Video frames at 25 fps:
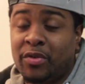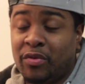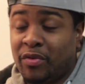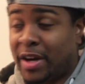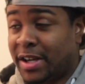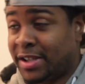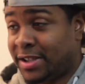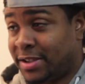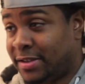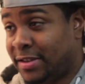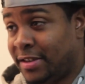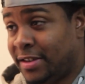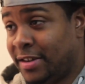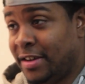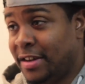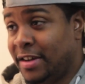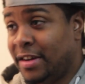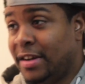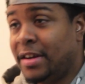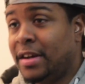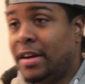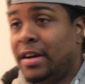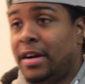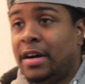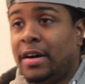the rest.
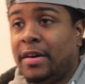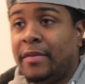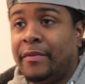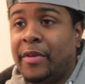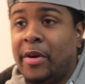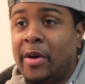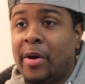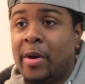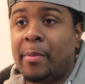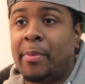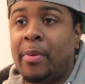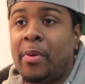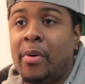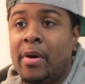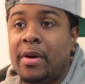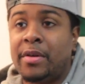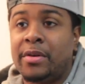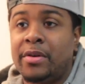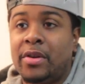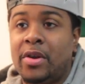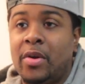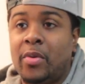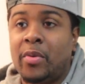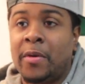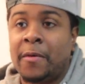Very
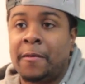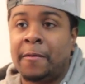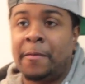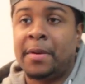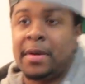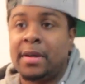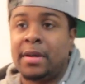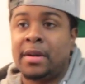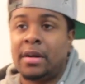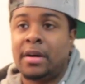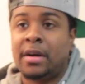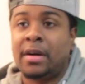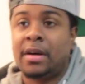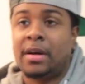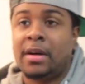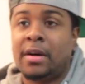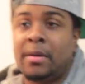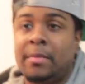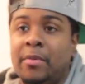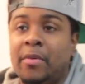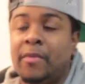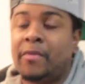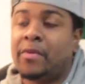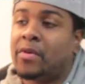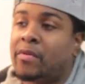important. We've been
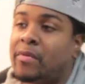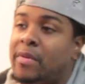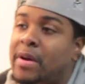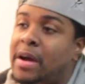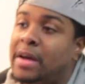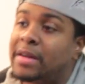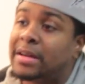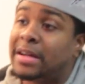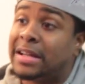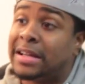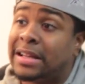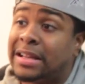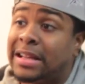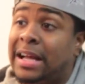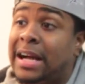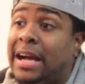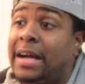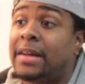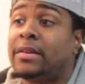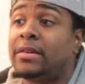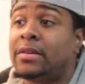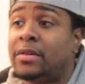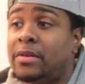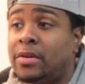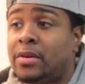moving around a
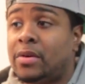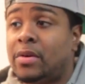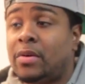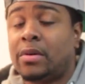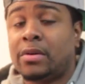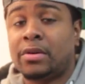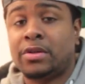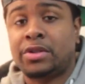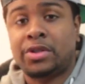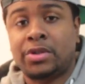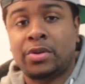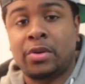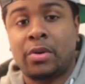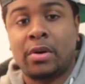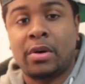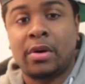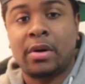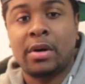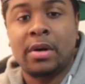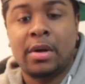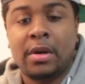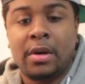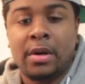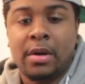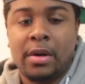lot. On this tour,
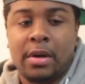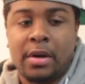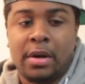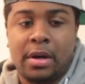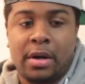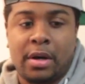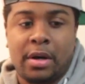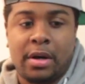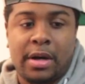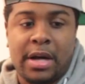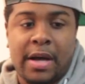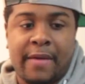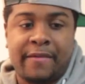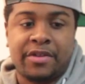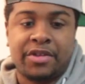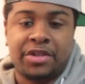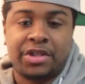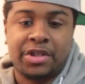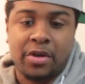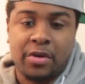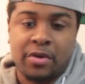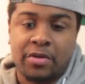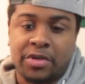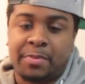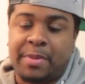having
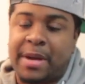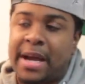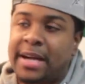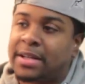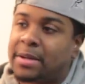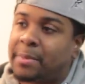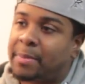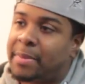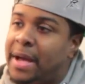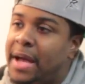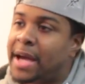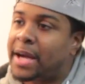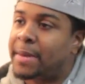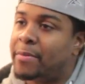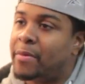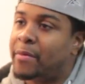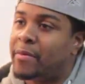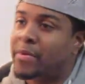shows back to back,